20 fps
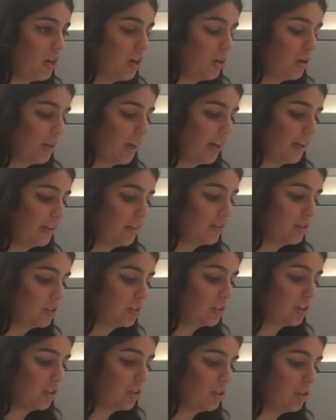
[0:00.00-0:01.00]
Okay.
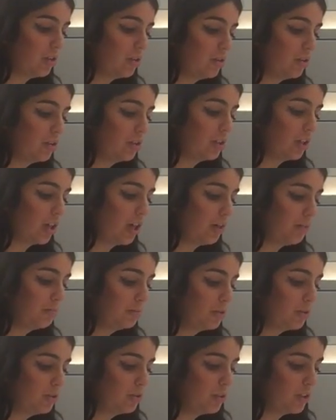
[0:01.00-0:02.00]
So
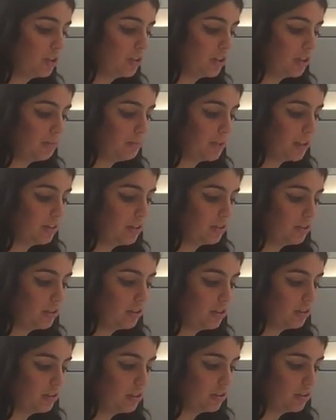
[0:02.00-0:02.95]
come to agreements.